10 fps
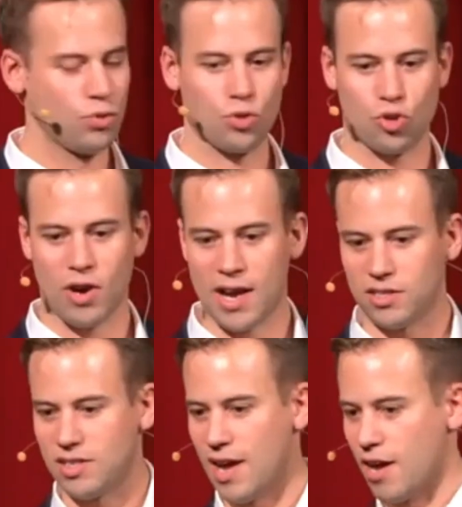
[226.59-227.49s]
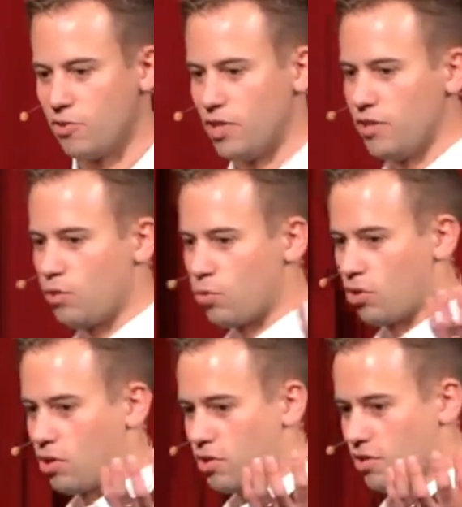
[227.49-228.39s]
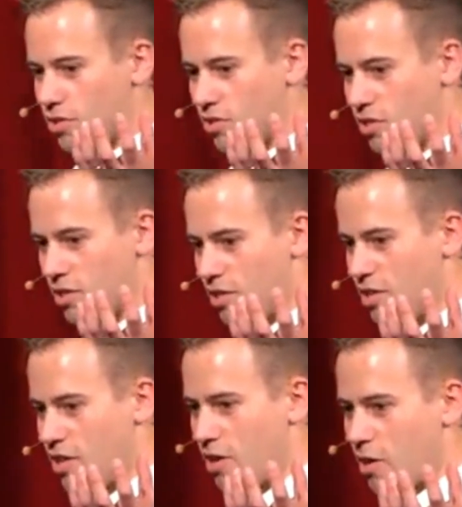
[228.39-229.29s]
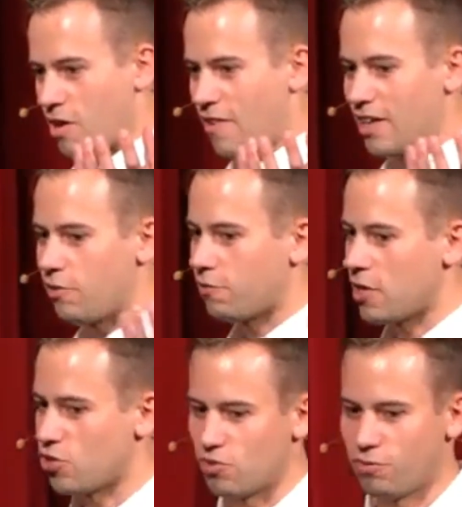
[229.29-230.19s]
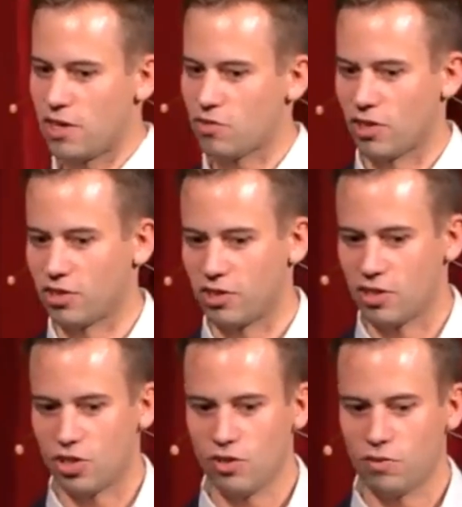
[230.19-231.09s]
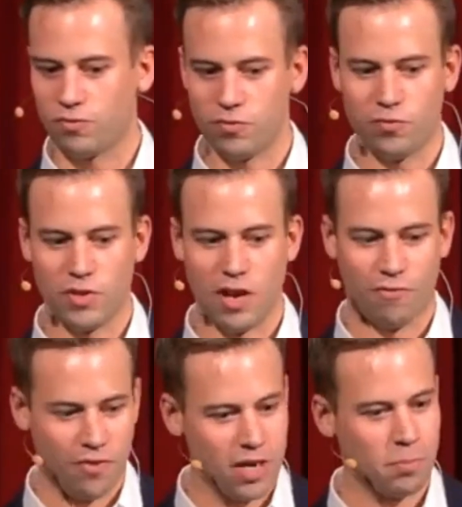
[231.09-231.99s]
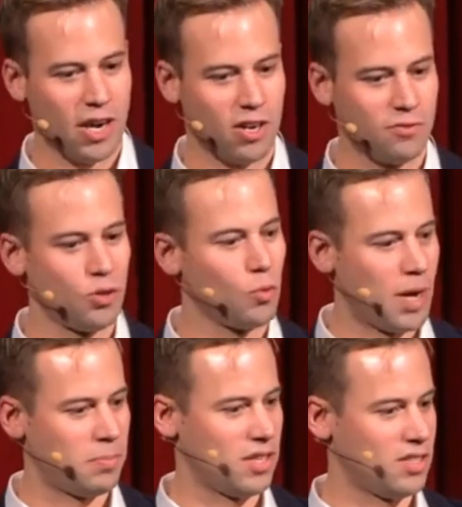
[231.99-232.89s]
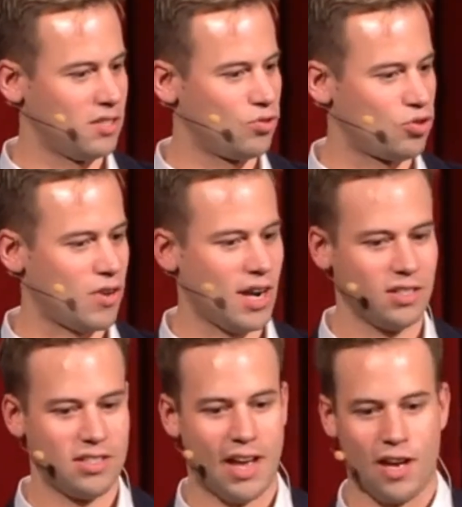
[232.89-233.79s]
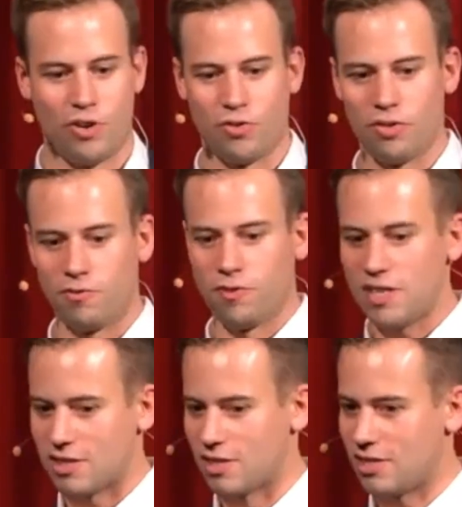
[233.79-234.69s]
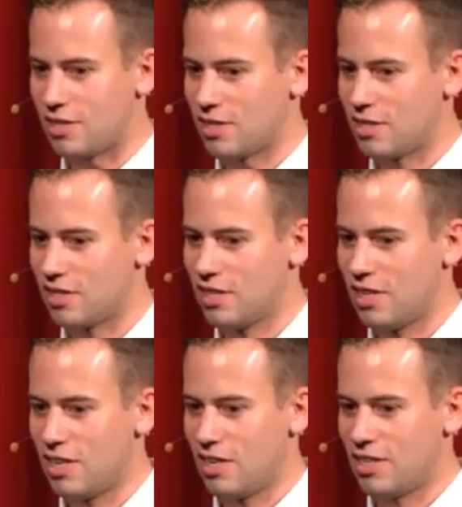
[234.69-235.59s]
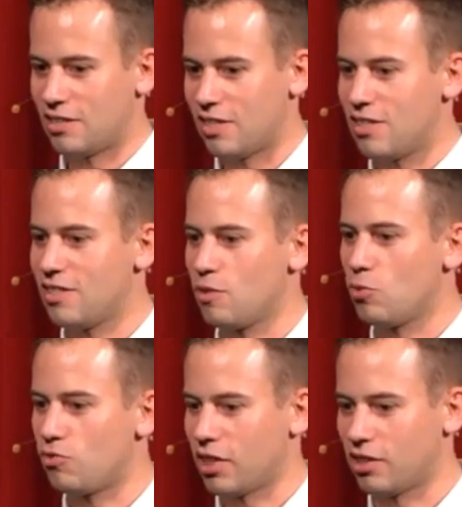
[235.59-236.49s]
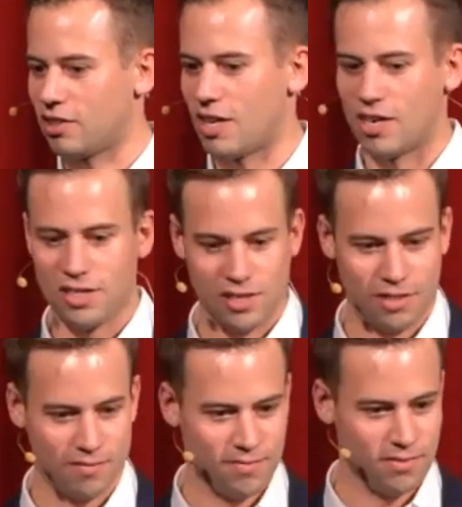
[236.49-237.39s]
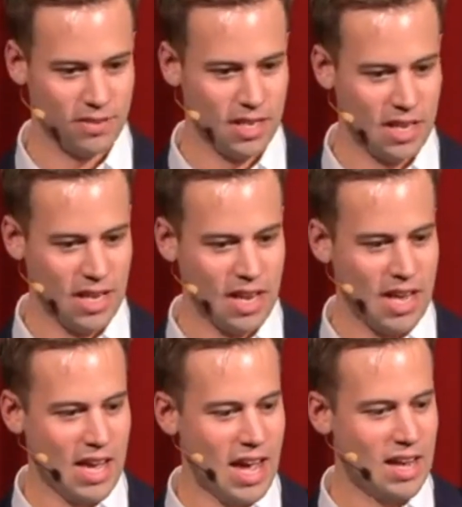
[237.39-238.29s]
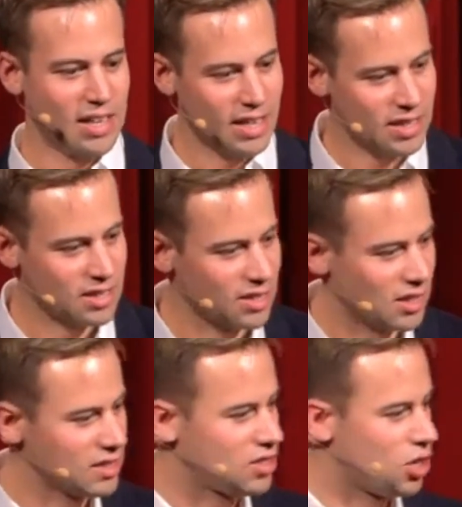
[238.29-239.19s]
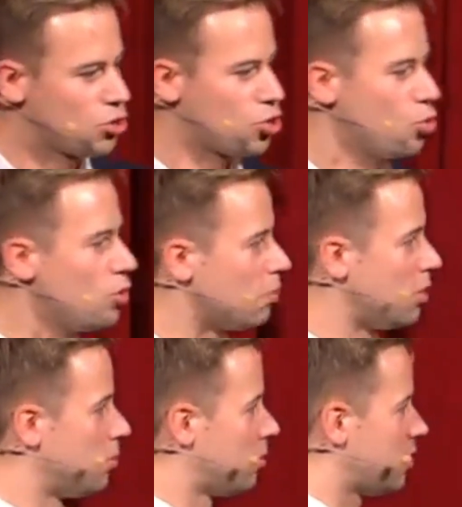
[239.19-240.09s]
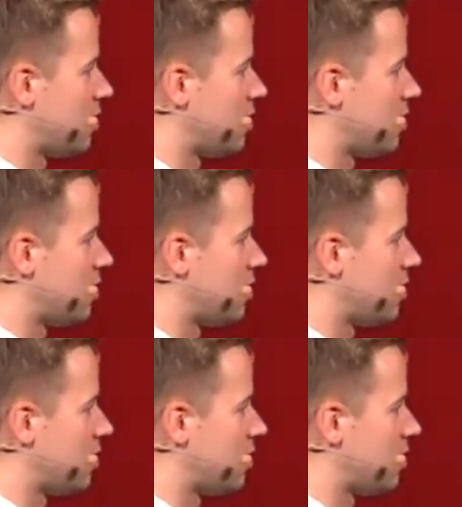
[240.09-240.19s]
to track down in the world, via face recognition. You have a very powerful weapon to track down faces that the system will recognize, and Alexa can start shooting people